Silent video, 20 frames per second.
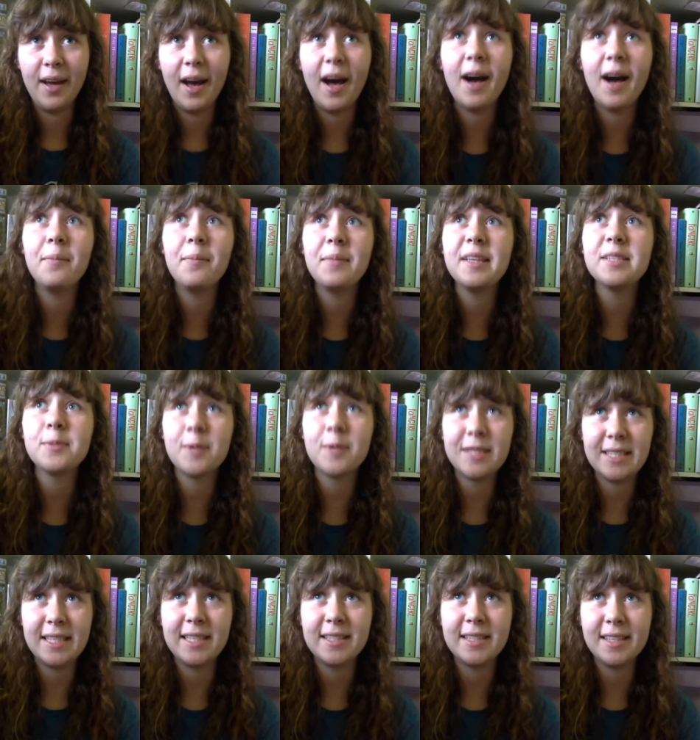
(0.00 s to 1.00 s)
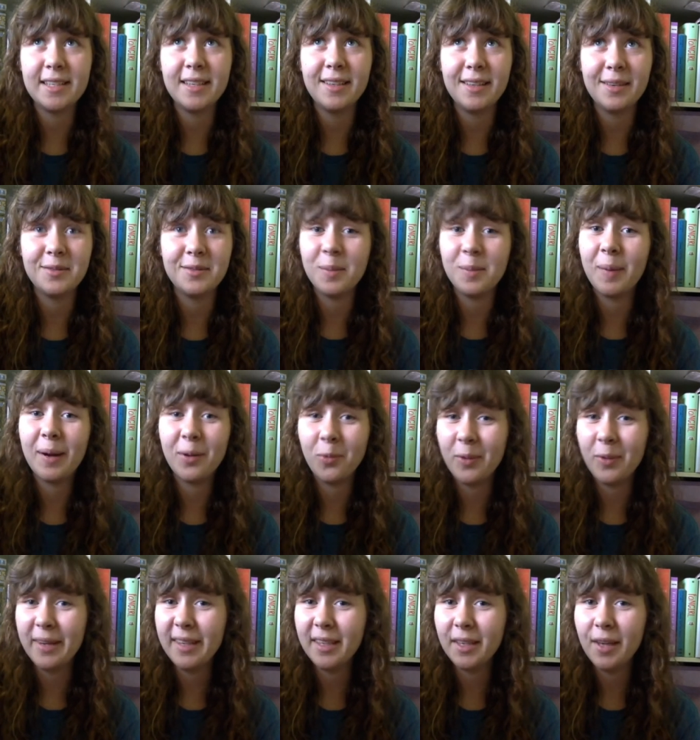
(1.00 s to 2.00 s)
Um, this one's easy. It was about a
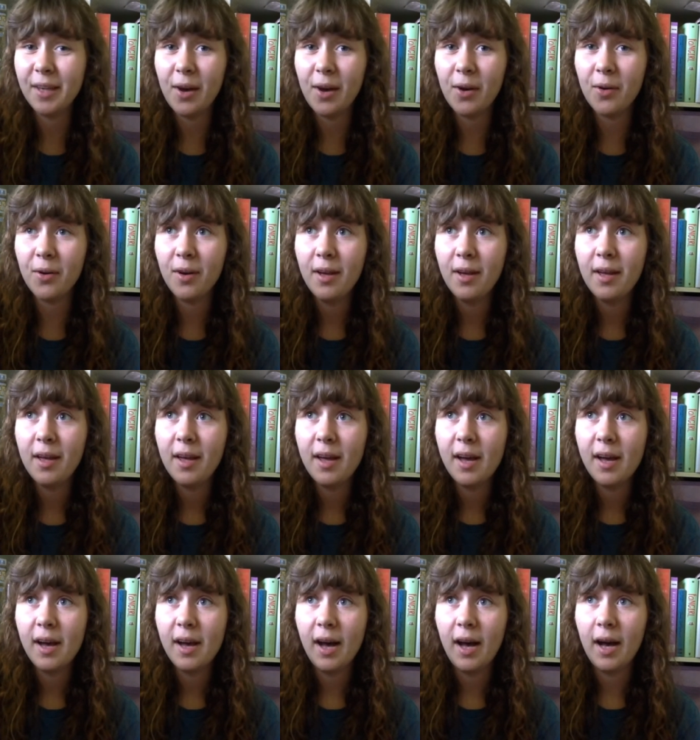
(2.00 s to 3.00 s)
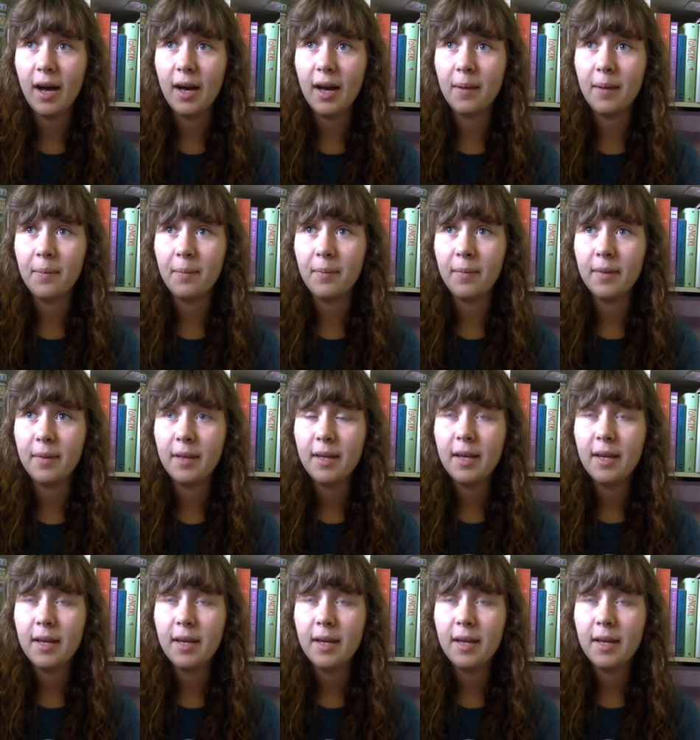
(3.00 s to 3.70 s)
week ago. Um,